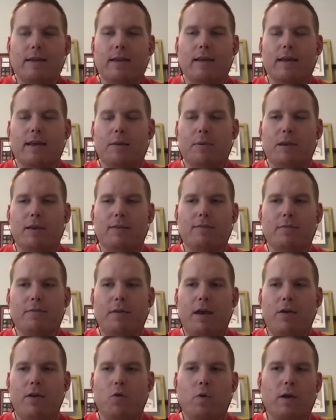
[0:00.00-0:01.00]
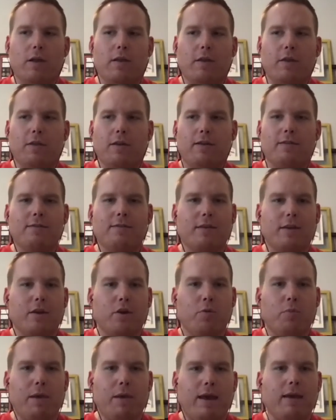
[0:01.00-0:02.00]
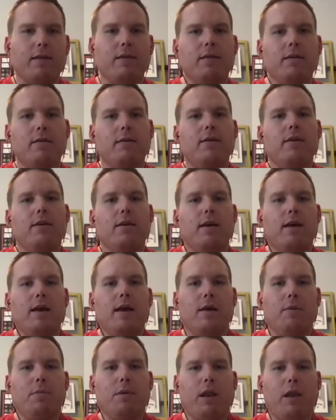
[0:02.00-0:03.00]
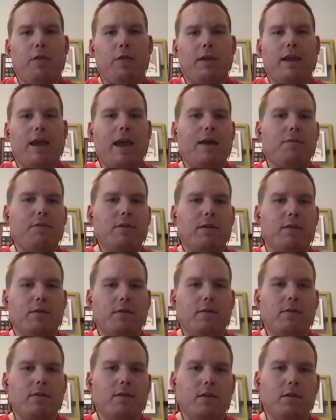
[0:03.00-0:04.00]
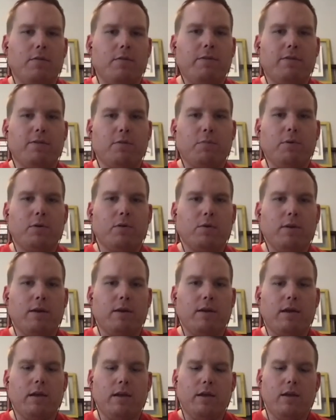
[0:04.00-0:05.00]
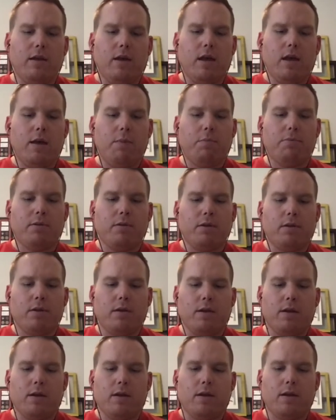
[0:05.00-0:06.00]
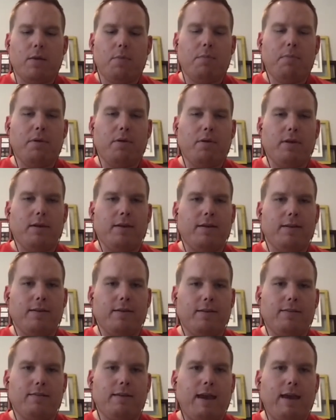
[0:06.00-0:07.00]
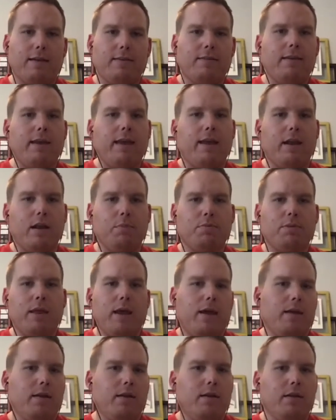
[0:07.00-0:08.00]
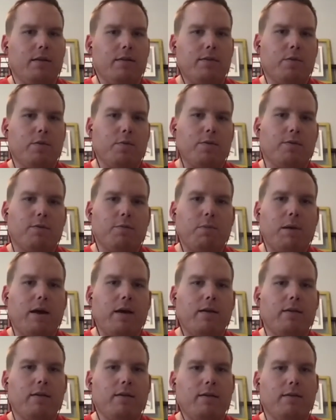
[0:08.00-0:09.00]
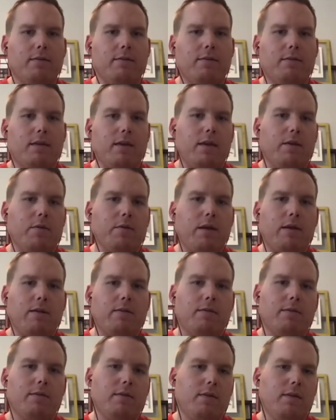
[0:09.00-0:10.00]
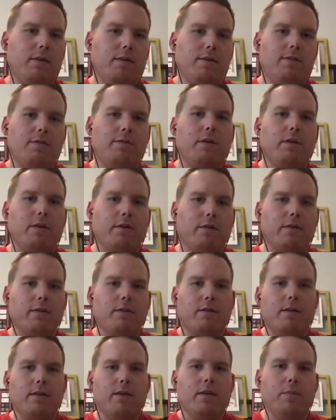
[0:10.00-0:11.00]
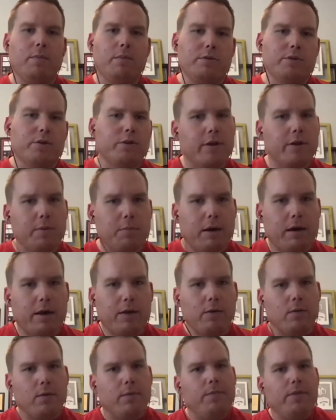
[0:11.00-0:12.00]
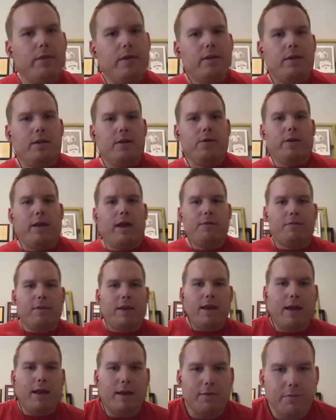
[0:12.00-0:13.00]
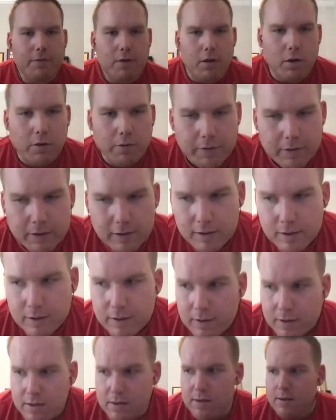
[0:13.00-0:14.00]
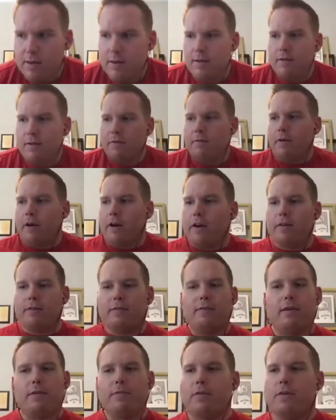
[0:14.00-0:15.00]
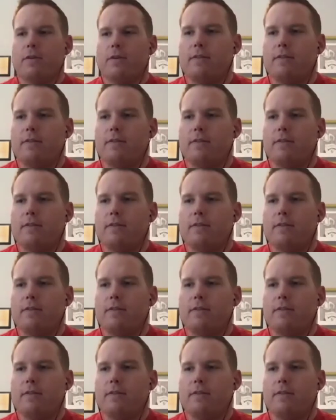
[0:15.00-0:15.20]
because of how quickly things can go bad. But I think having visibility, ability to detect, and a plan to respond is a great start in a maturity model. You don't have to have all the various different